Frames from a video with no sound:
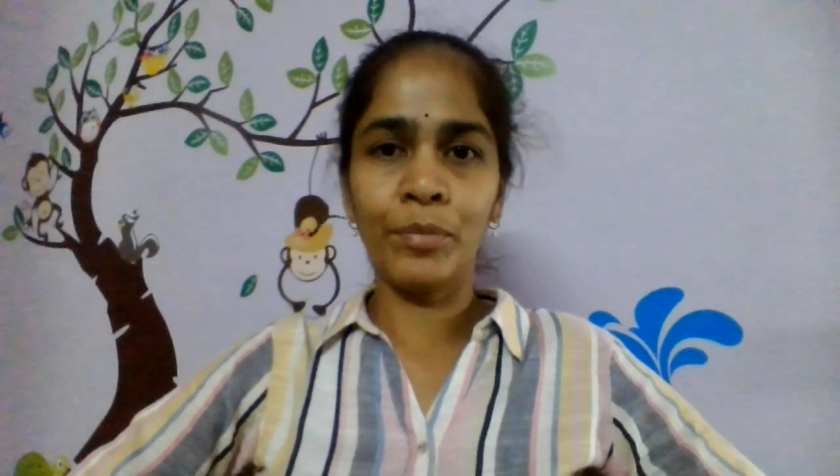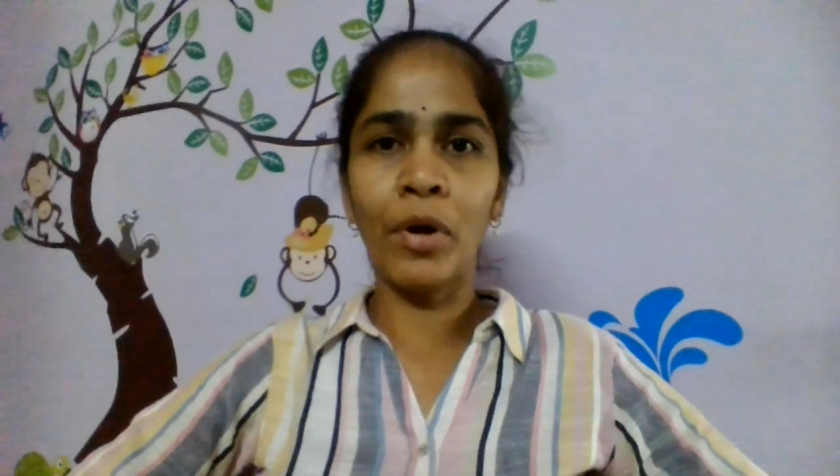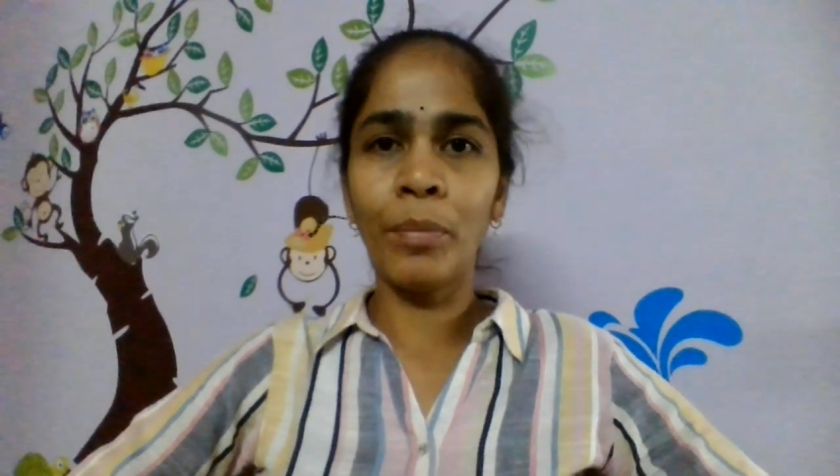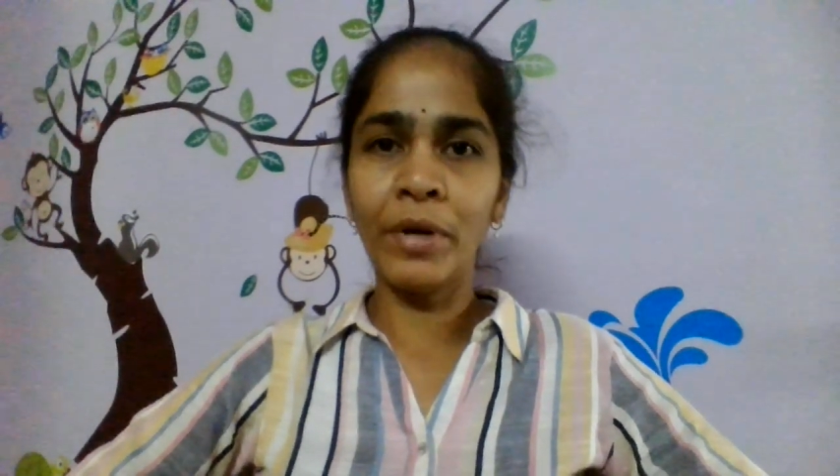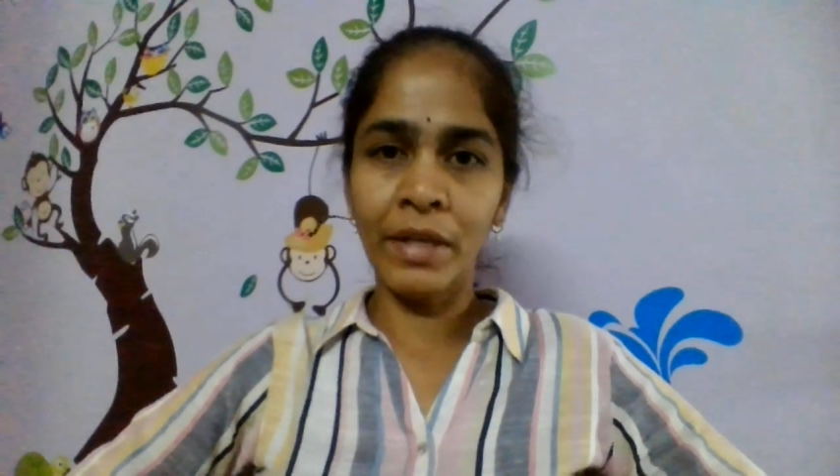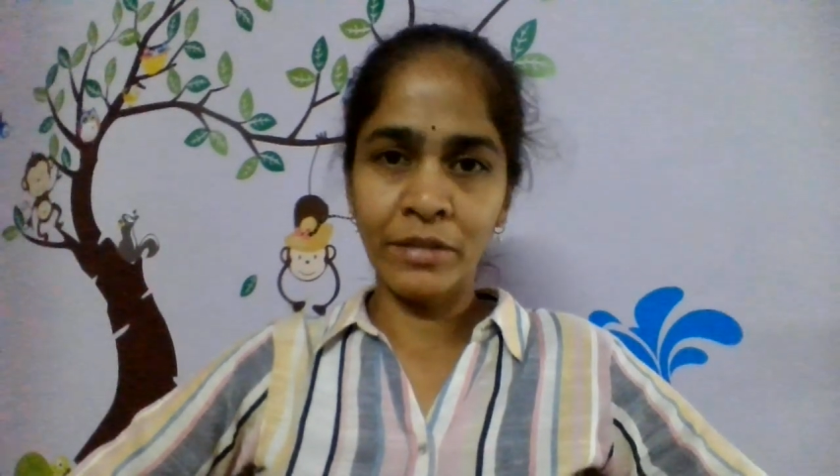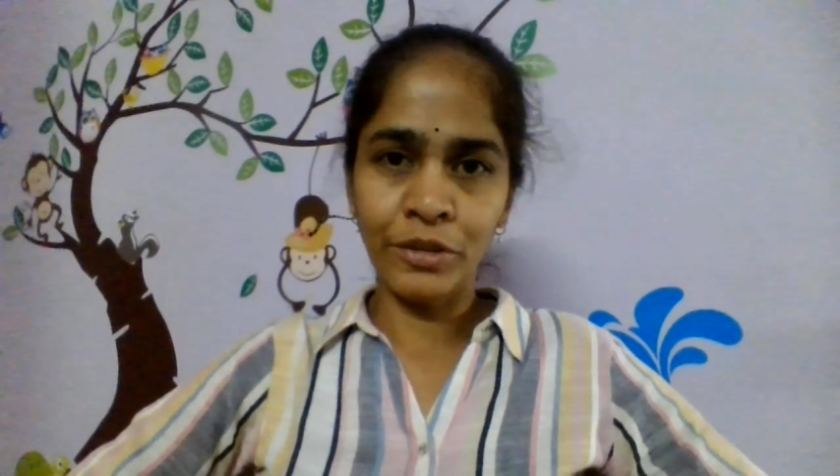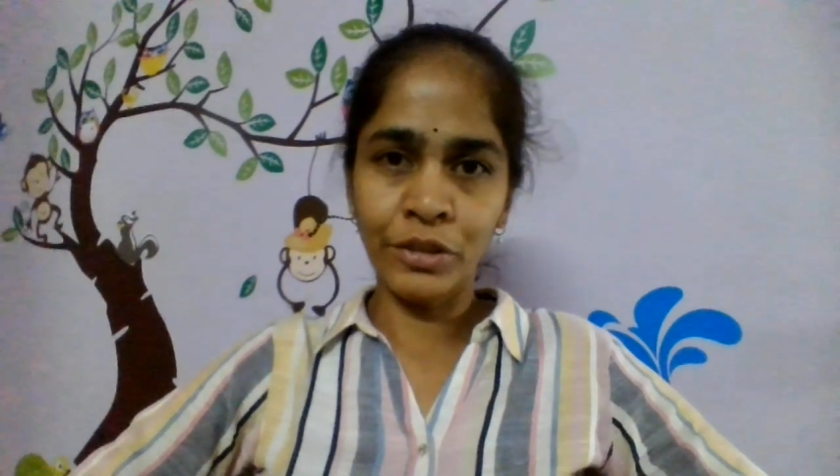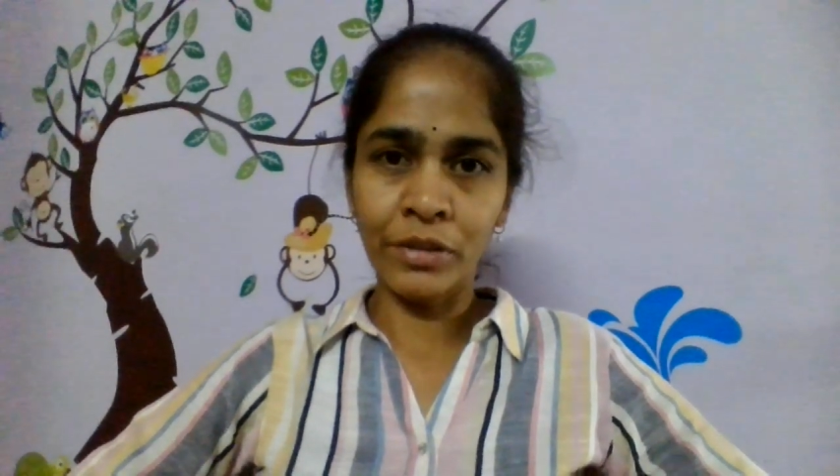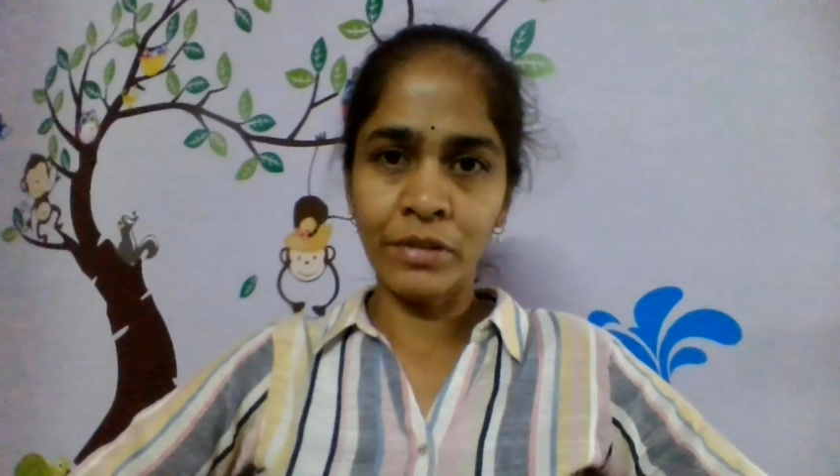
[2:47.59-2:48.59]
proper
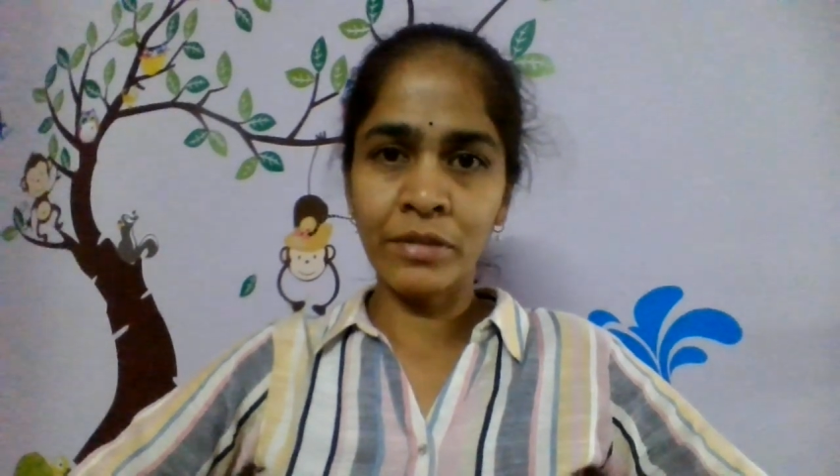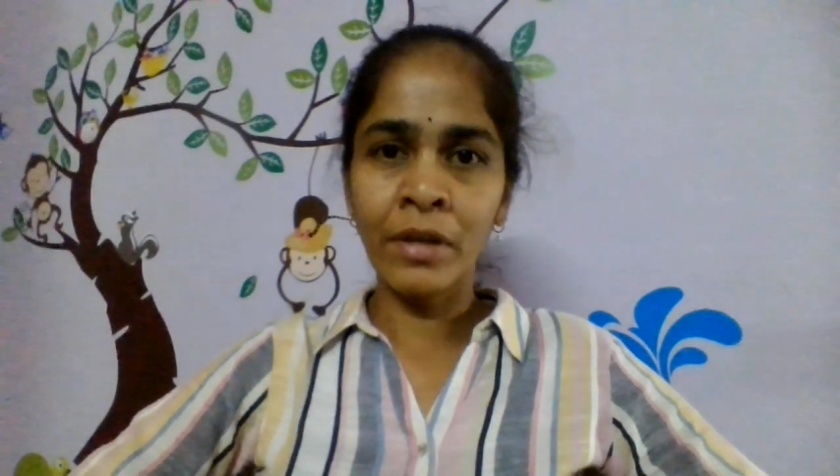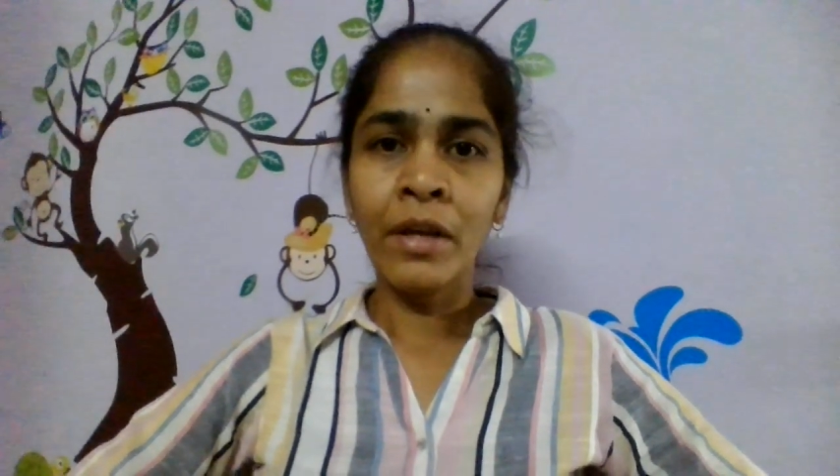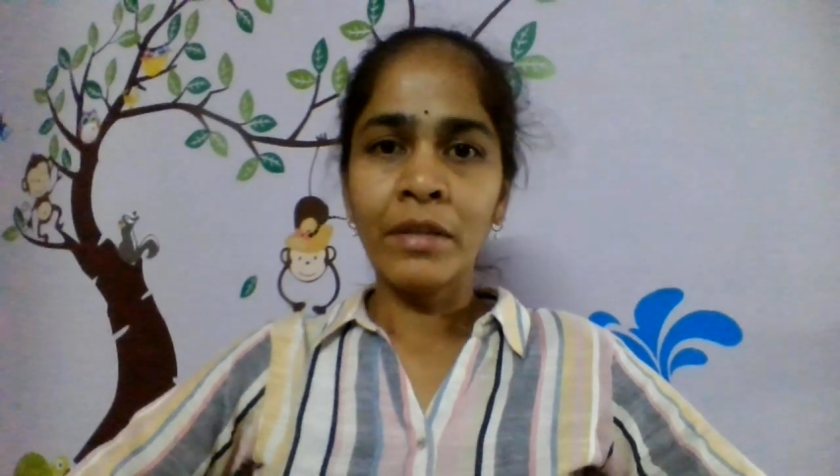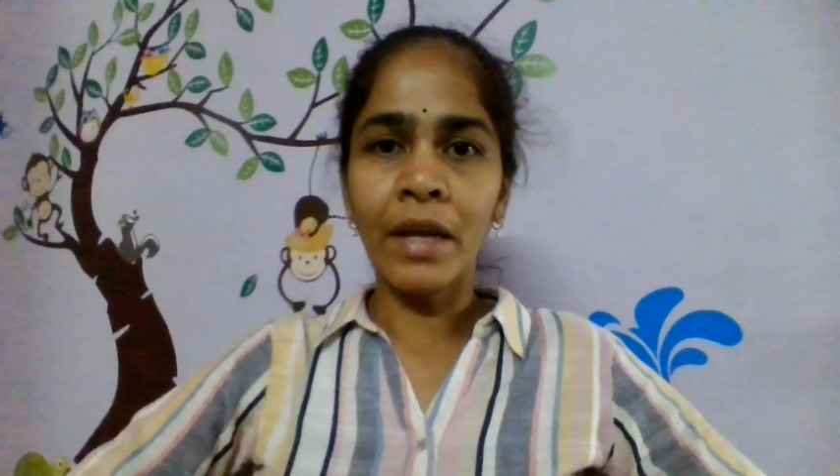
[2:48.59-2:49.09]
decisions.